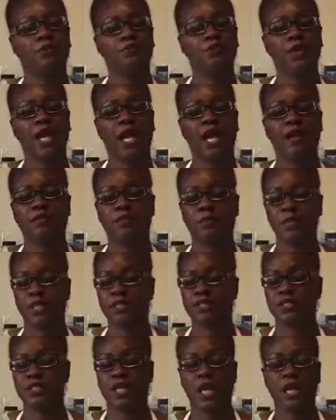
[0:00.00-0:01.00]
If you have a
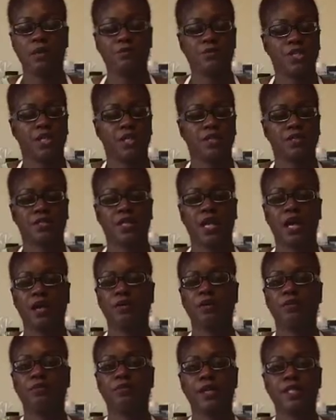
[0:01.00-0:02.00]
bit of time, check us
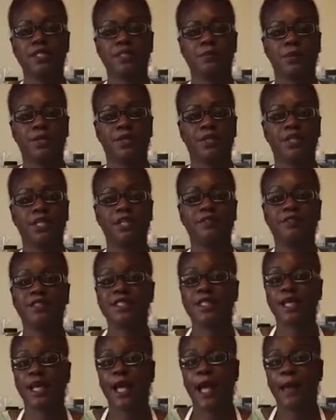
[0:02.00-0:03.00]
out on Facebook.
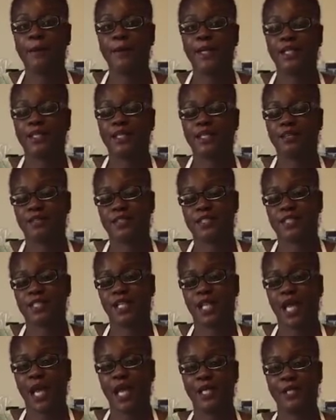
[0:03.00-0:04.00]
Leave us a comment, leave
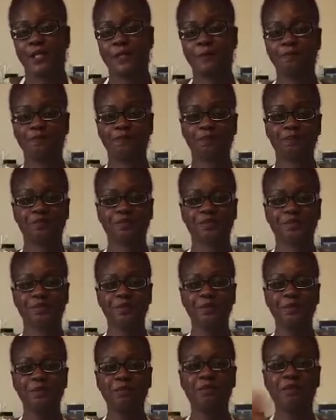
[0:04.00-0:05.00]
us a like.
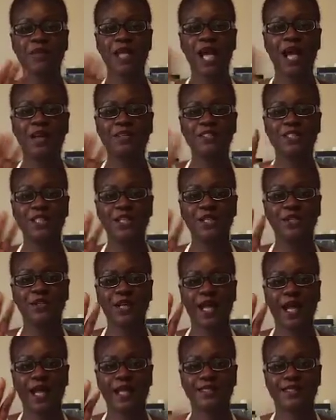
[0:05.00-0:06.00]
I'll see
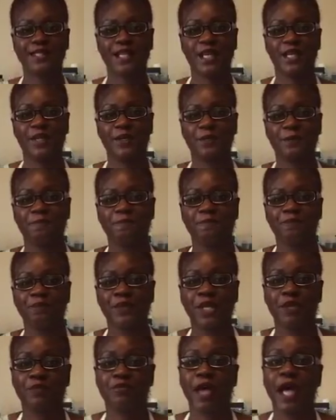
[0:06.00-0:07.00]
you guys later.
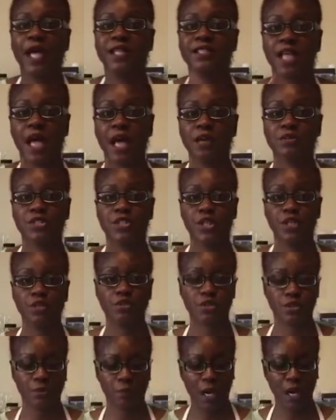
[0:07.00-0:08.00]
In fact, I'll
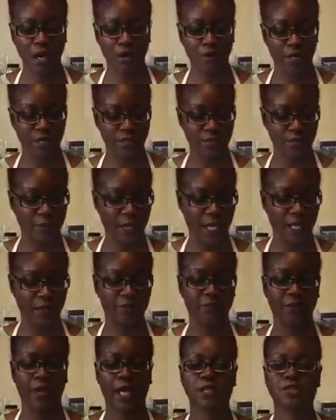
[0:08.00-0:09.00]
see you tomorrow, as a
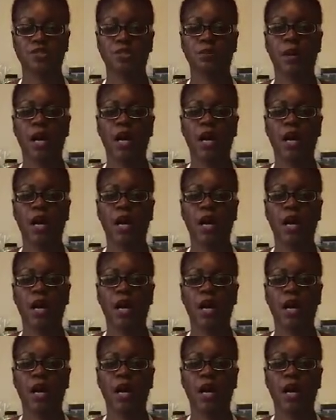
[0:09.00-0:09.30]
matter of fact.